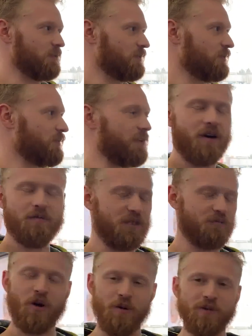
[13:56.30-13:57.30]
without much
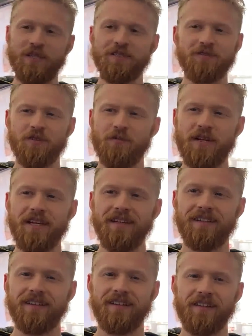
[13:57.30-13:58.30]
purpose for me,
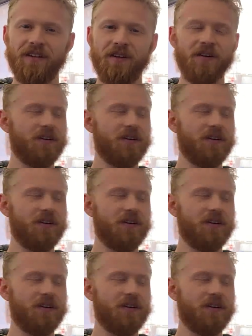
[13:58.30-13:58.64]
you know?